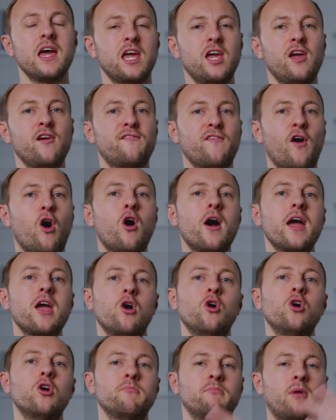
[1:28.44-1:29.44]
if I
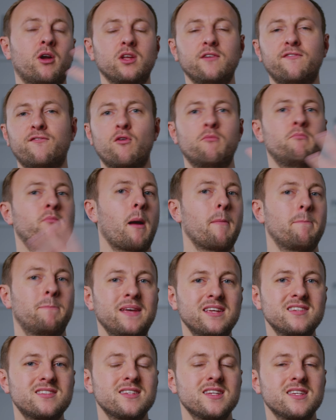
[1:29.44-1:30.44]
earn money from my
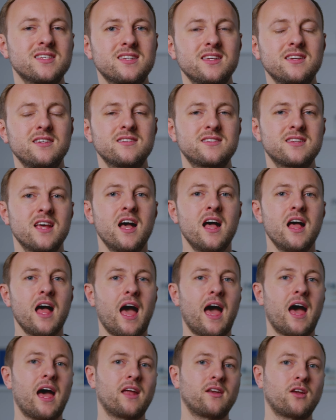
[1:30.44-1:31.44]
businesses
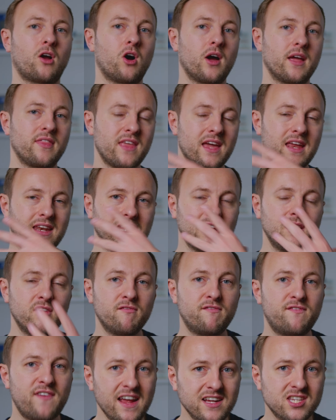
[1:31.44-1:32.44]
and I then
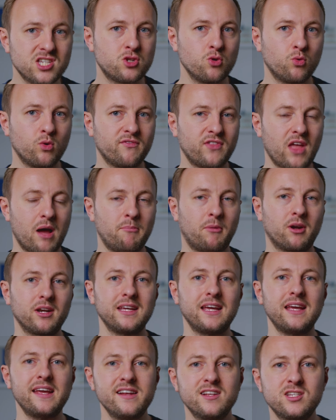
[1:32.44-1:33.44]
invest all of that
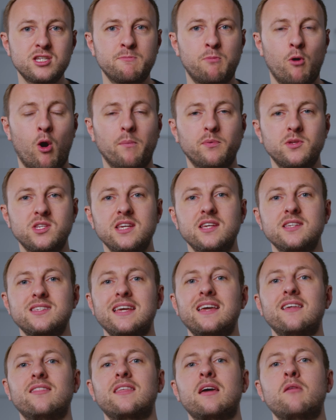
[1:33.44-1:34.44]
money into properties,
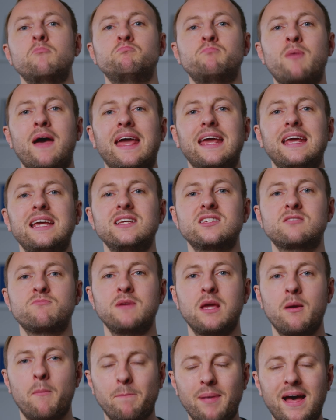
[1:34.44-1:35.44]
it then pays
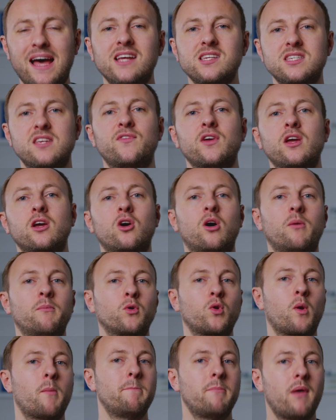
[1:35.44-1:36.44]
me a passive income
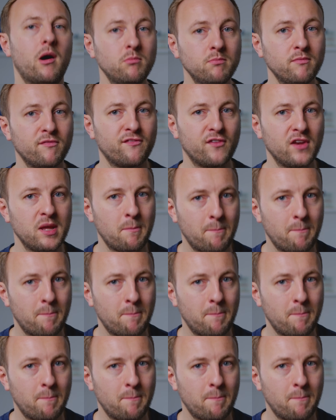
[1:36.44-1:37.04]
on a monthly